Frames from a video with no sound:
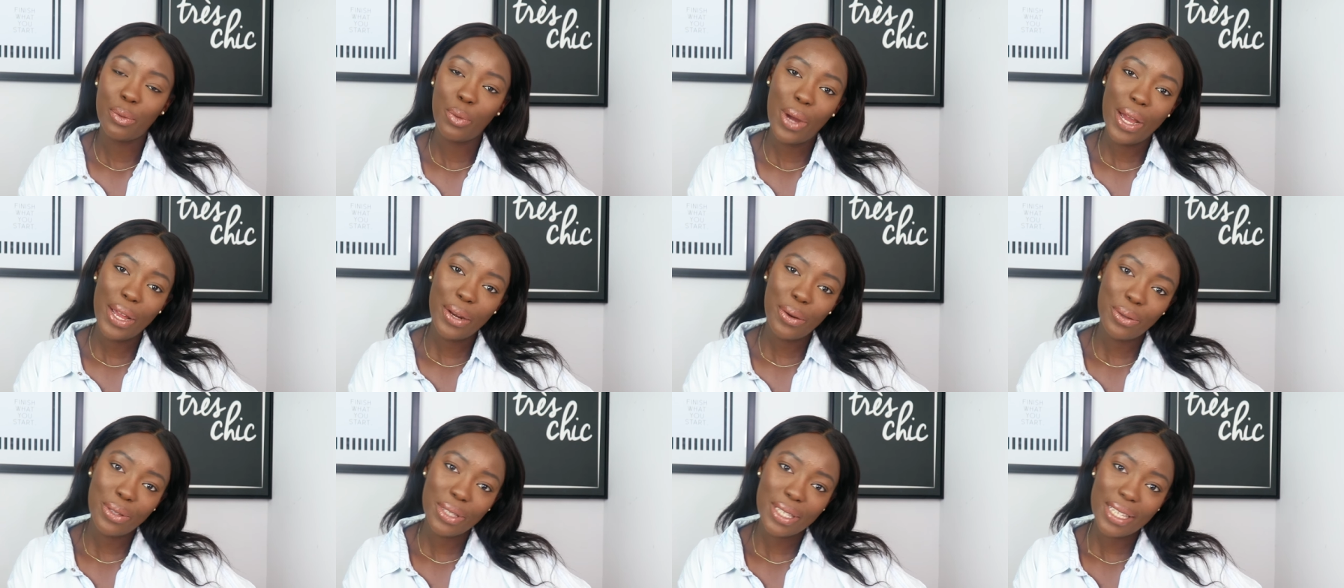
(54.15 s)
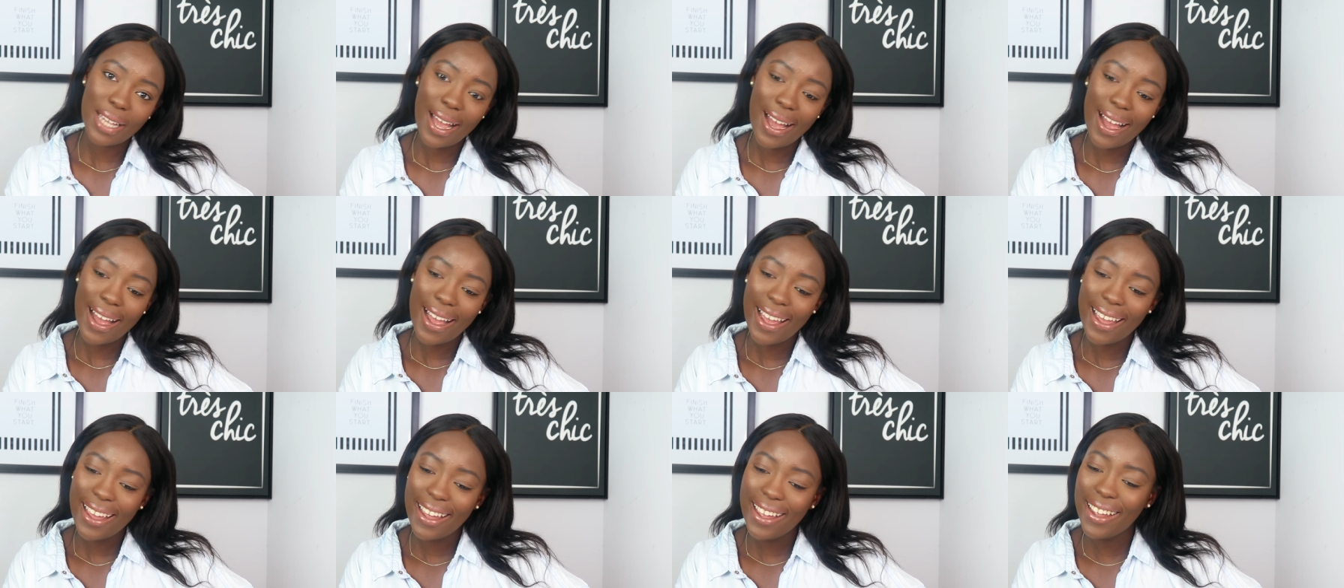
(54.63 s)
Why don't
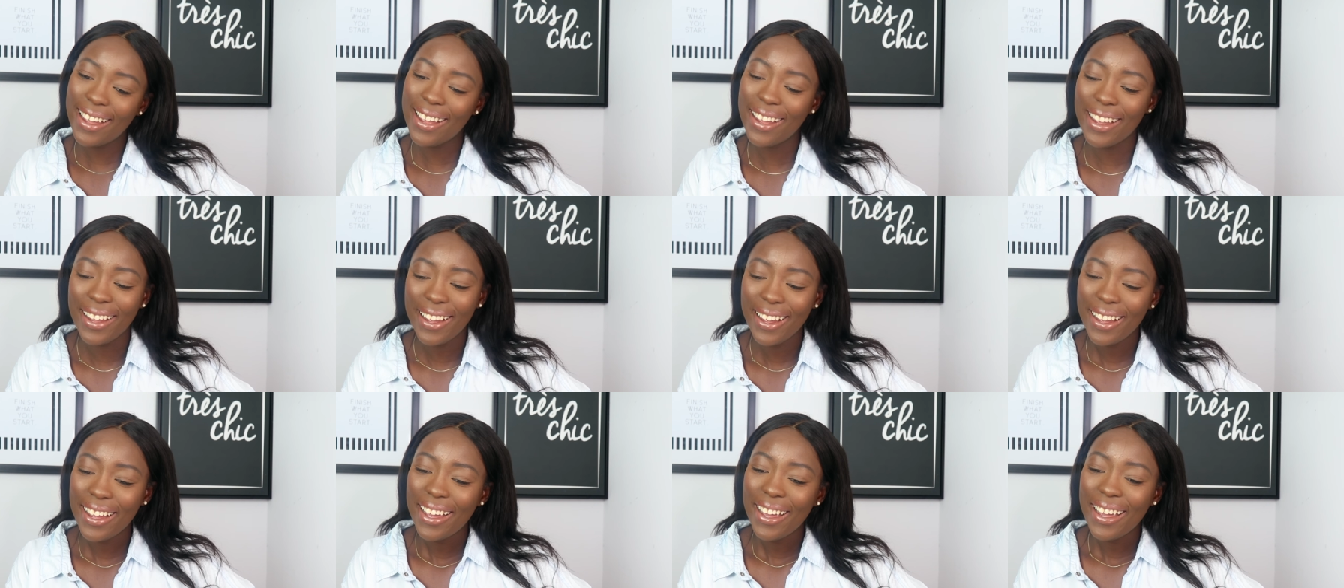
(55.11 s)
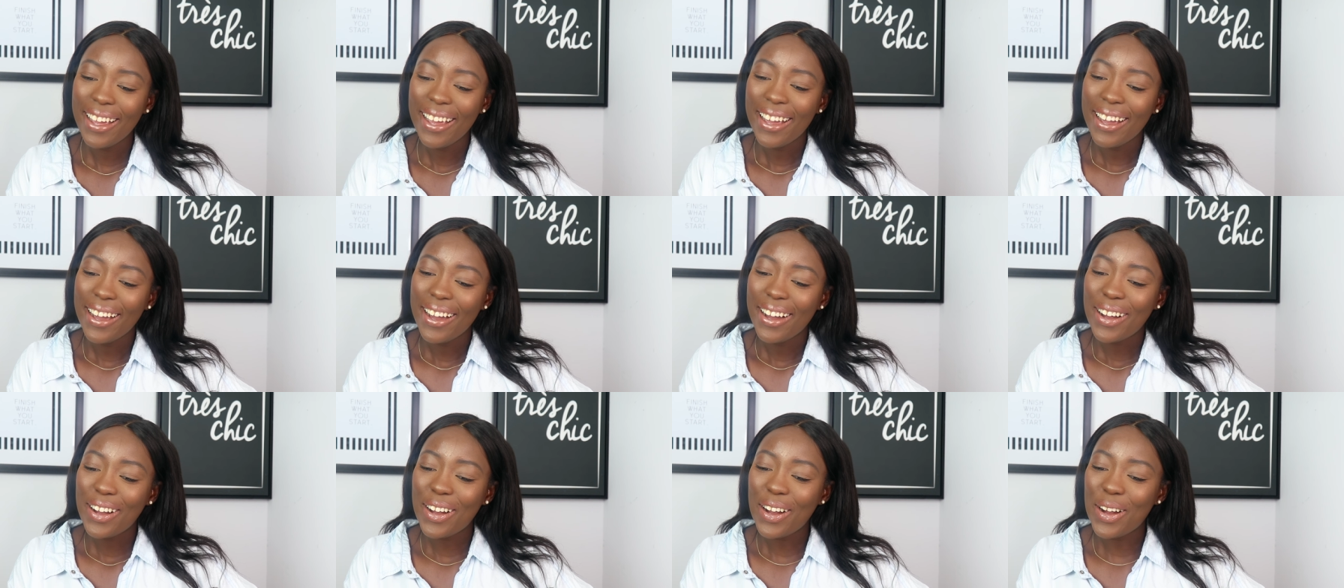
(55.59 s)
I
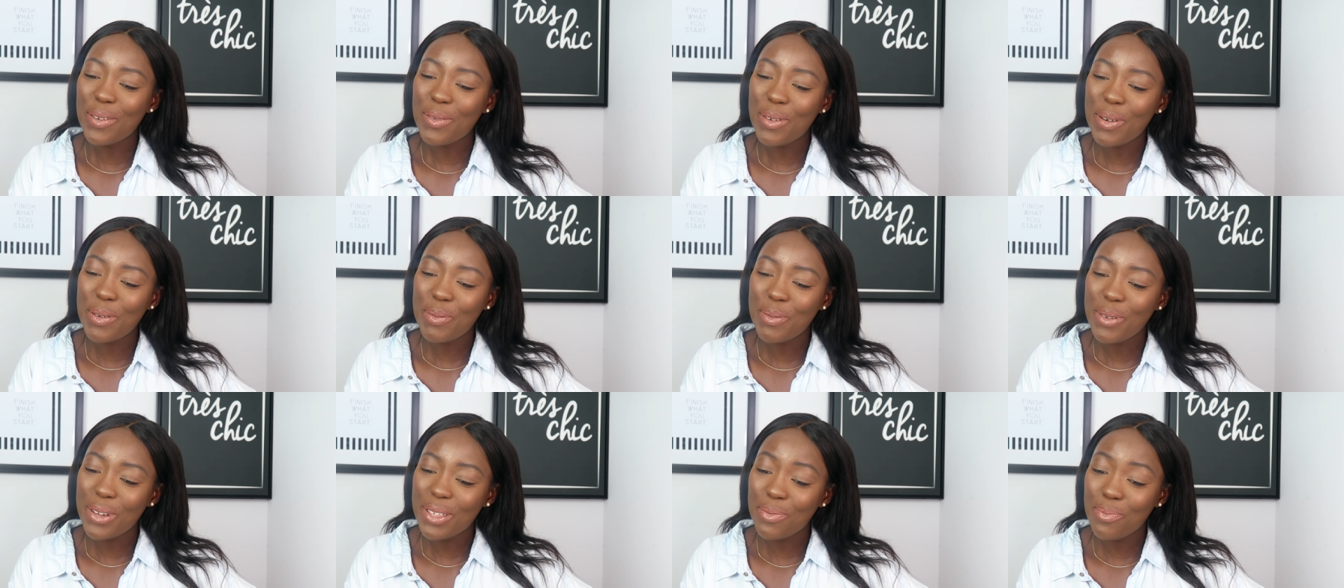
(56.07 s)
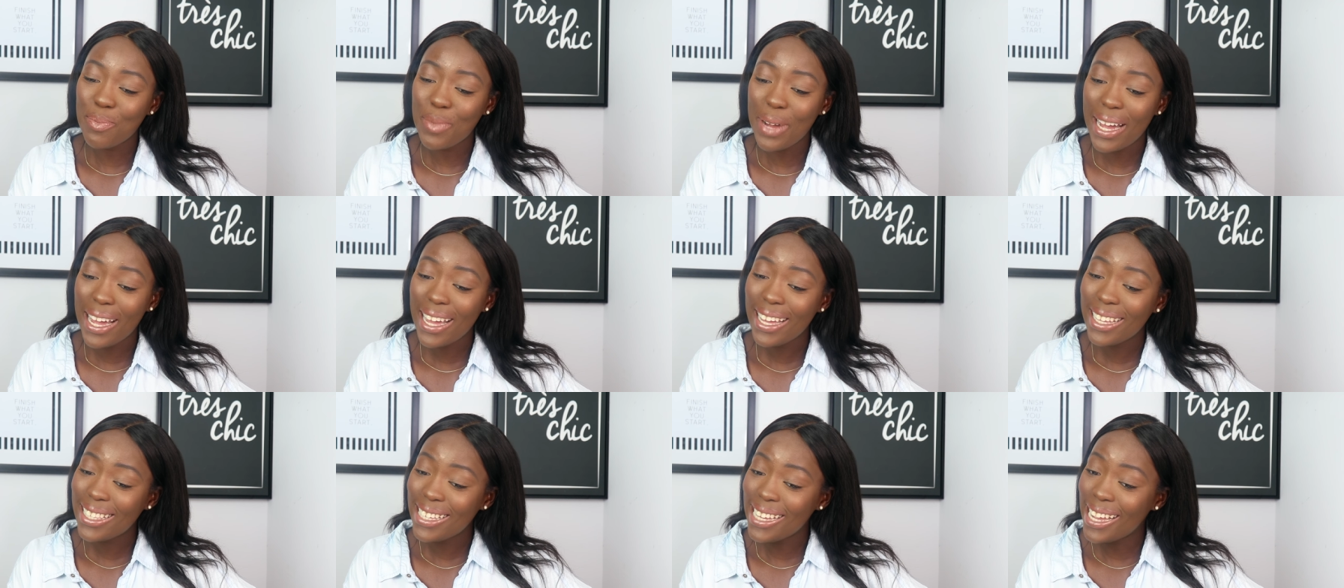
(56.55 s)
come up with
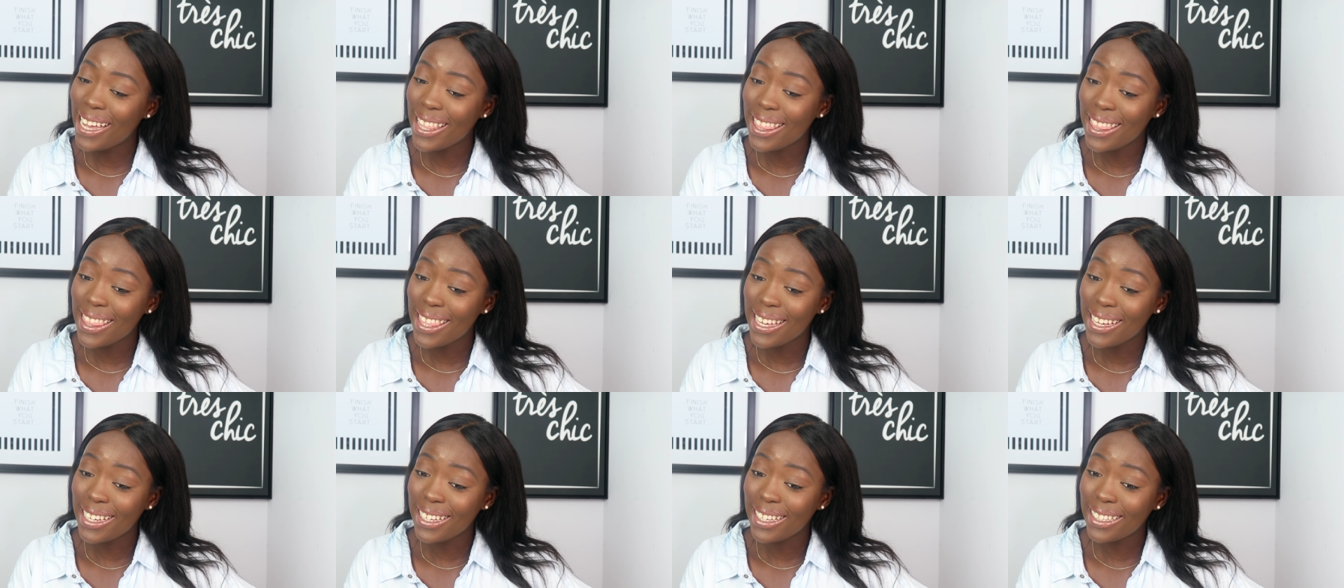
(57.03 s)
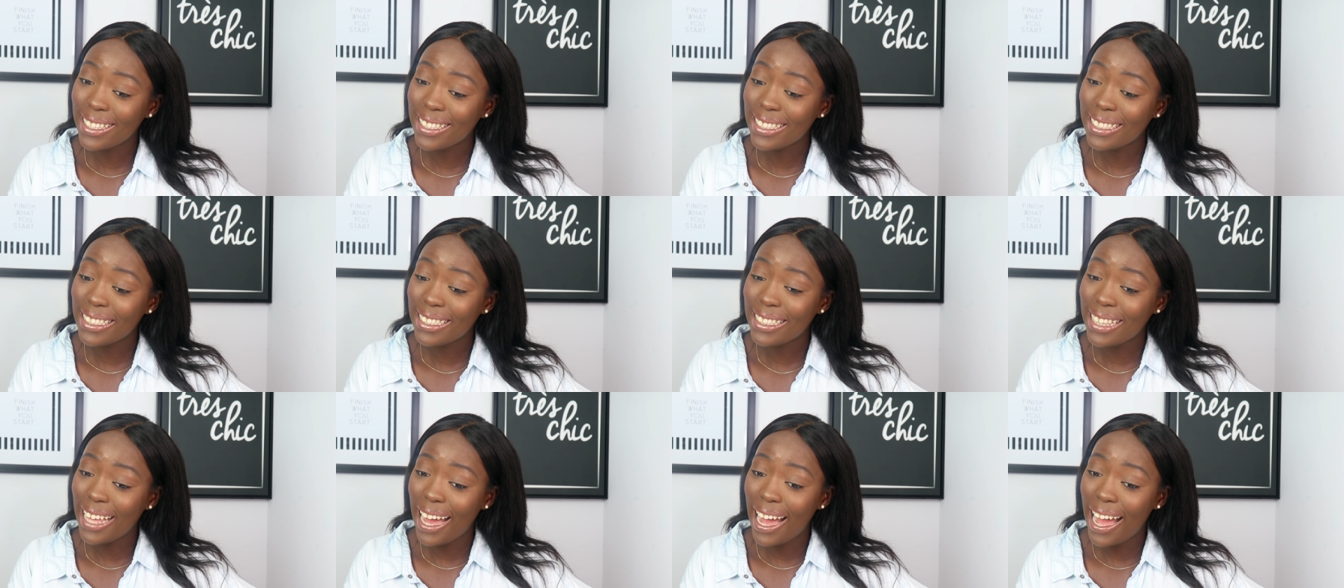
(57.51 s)
my 10
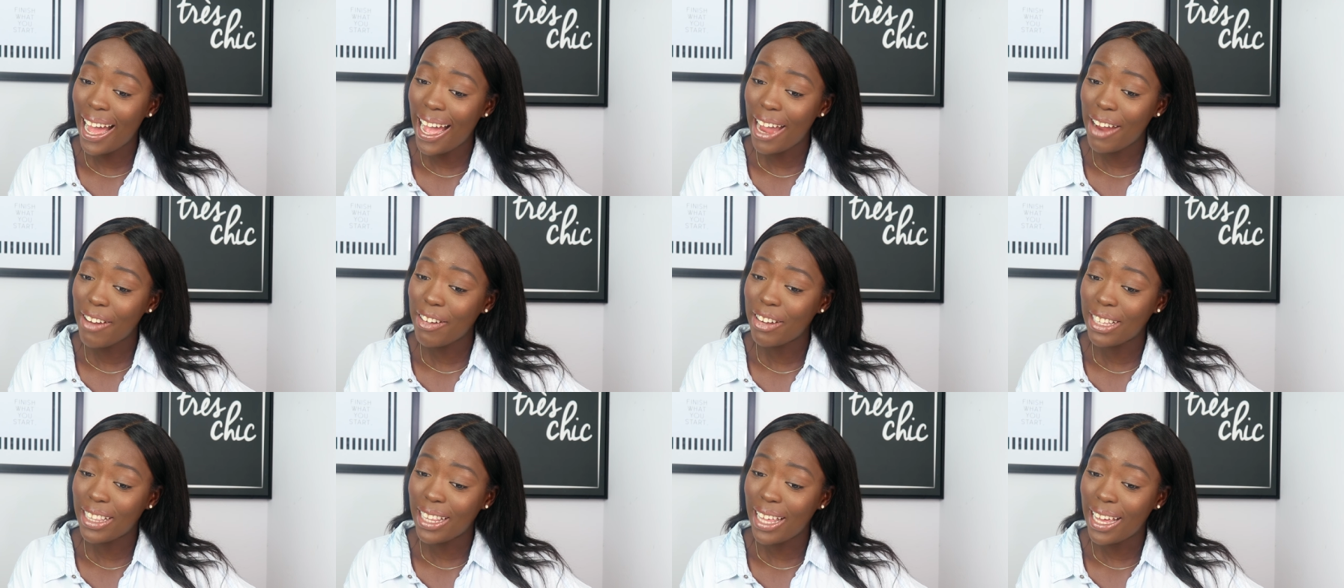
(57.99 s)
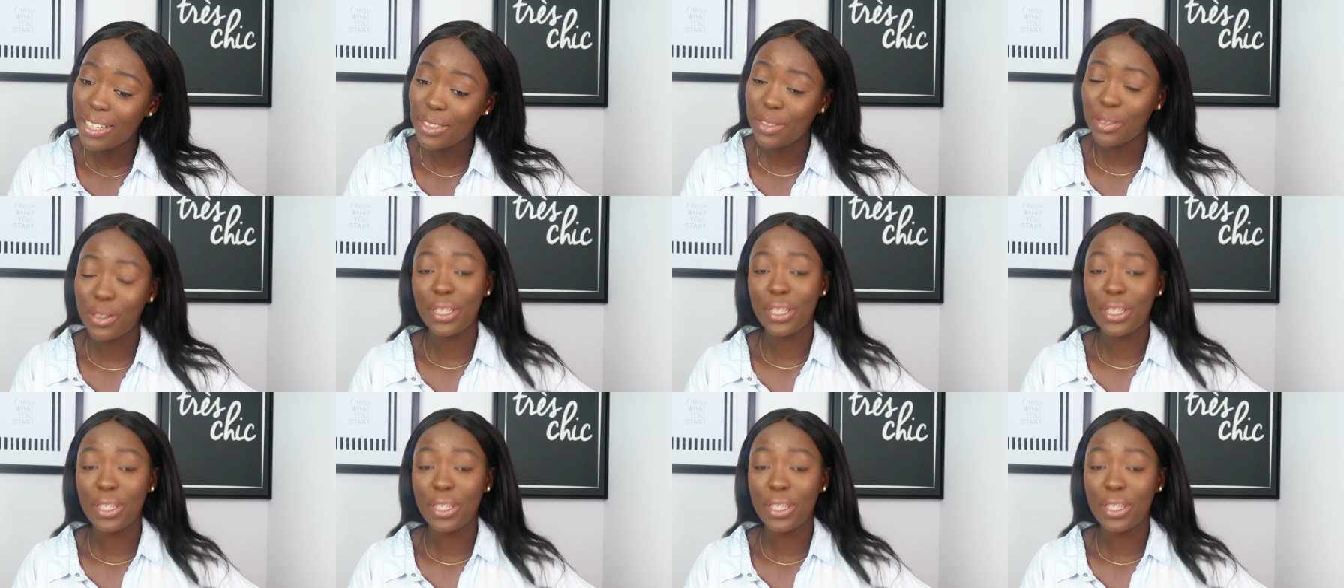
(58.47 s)
things that I realized,